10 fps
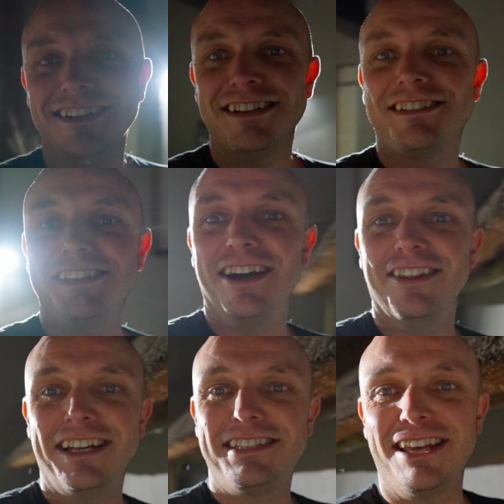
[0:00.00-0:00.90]
See how
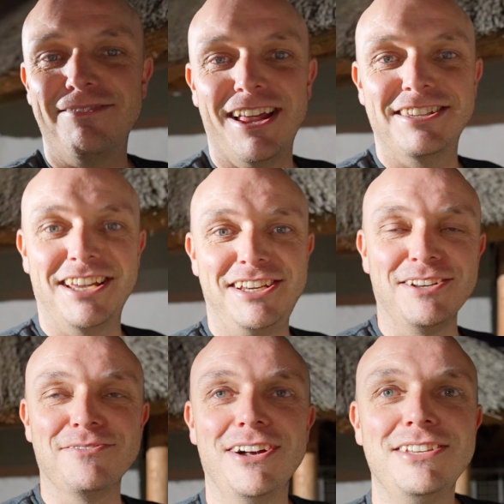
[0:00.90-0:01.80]
that
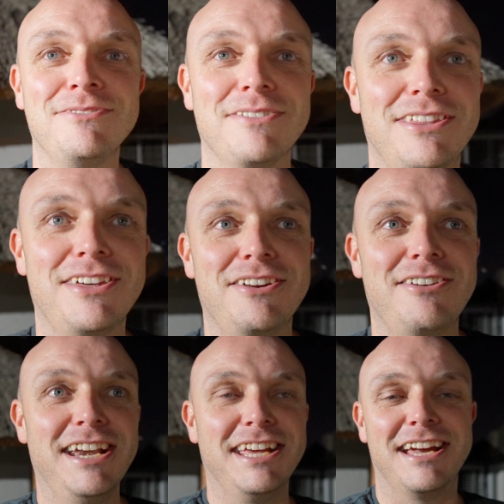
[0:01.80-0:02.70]
stabilization was with
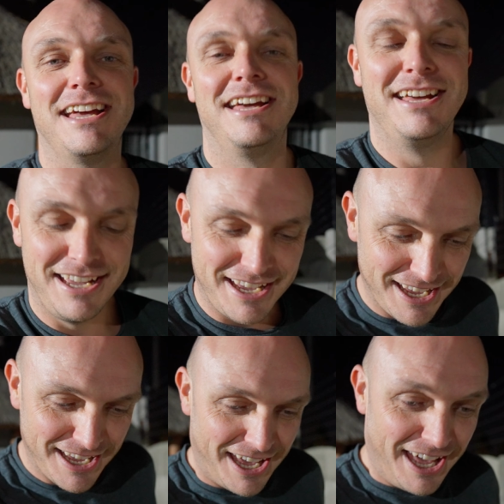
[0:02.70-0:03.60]
running.
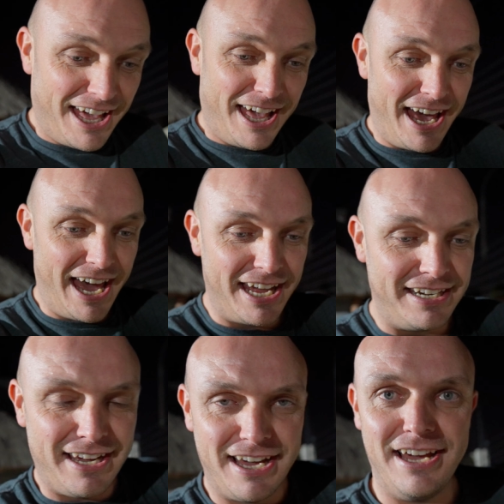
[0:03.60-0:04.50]

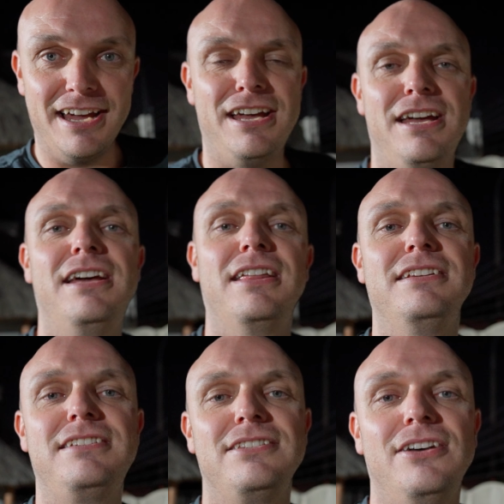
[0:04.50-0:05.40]
And
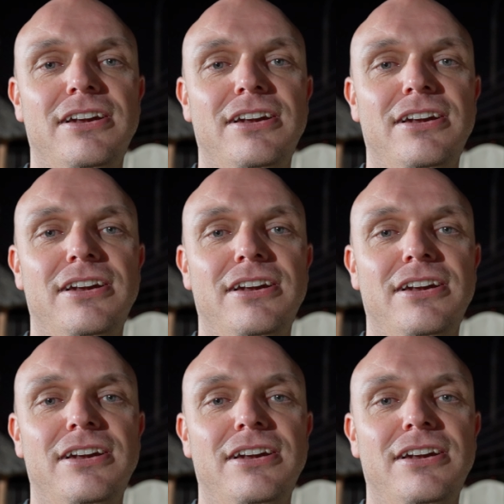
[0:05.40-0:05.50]
this is not